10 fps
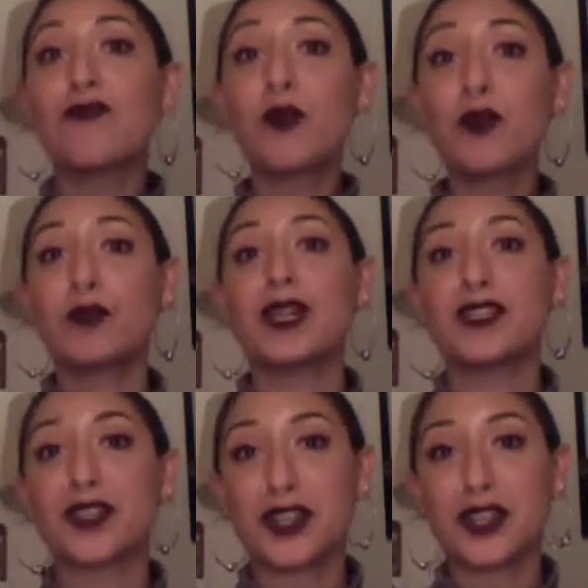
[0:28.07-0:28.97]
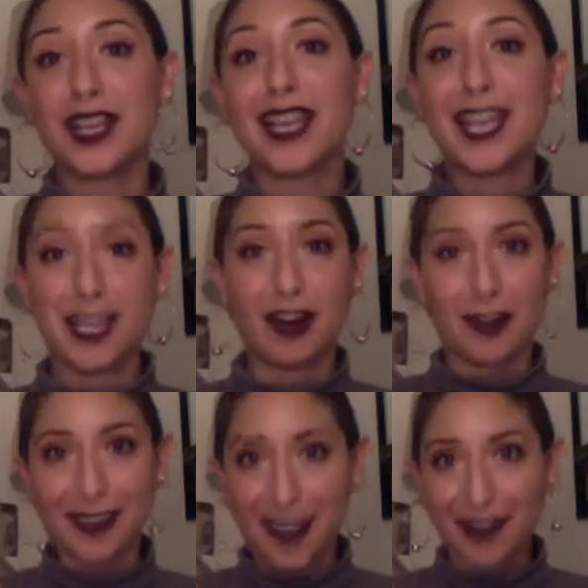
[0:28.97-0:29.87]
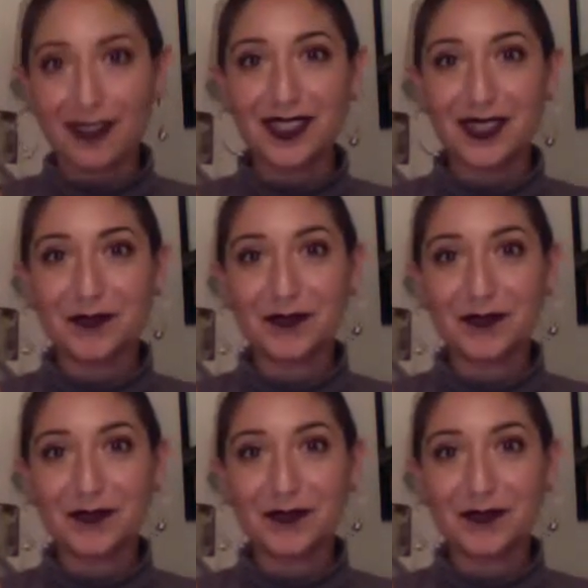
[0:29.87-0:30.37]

for pleasure in our lives.